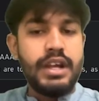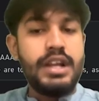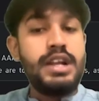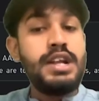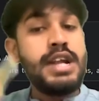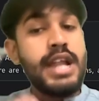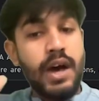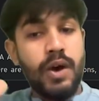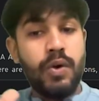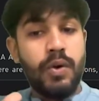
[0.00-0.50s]

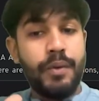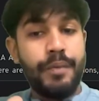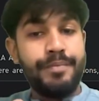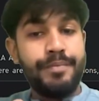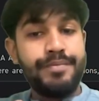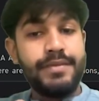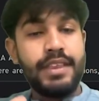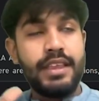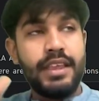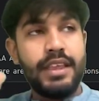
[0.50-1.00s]
Now
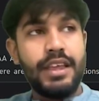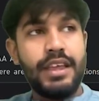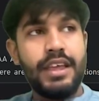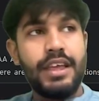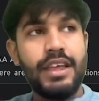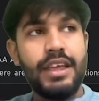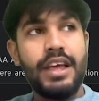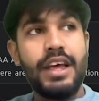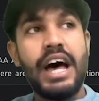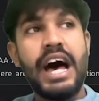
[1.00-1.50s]

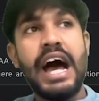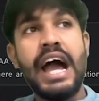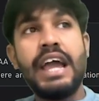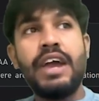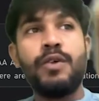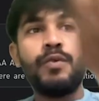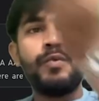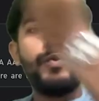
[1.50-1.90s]
I